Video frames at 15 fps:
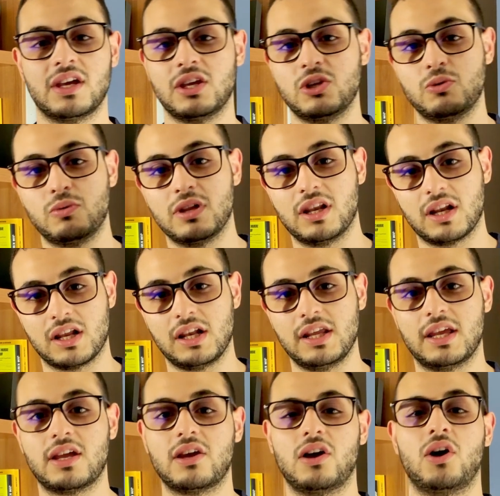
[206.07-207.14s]
you will
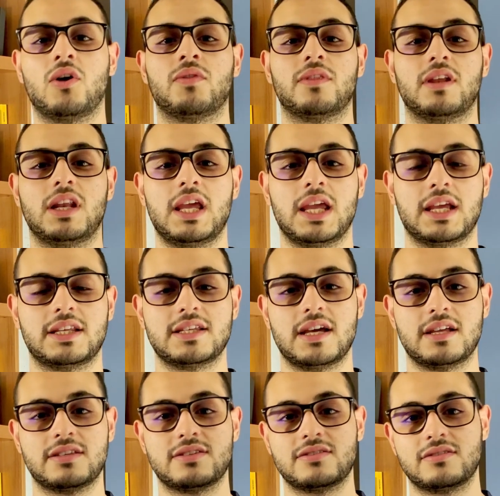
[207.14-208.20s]
click on the link
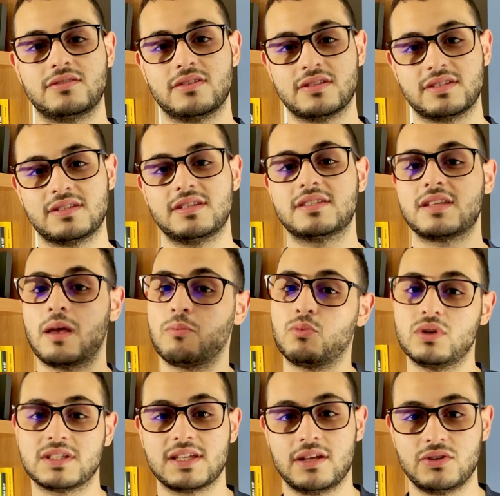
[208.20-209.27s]
that the system
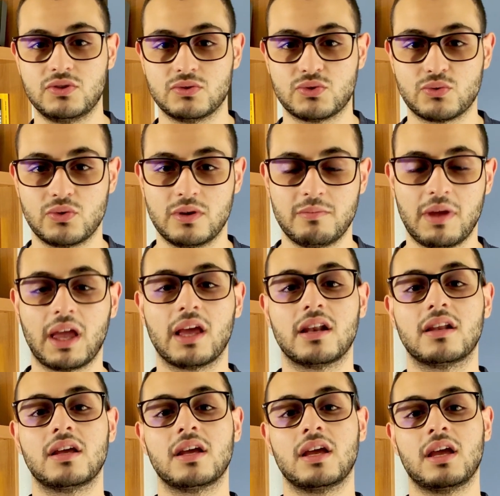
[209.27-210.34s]
will send you through email,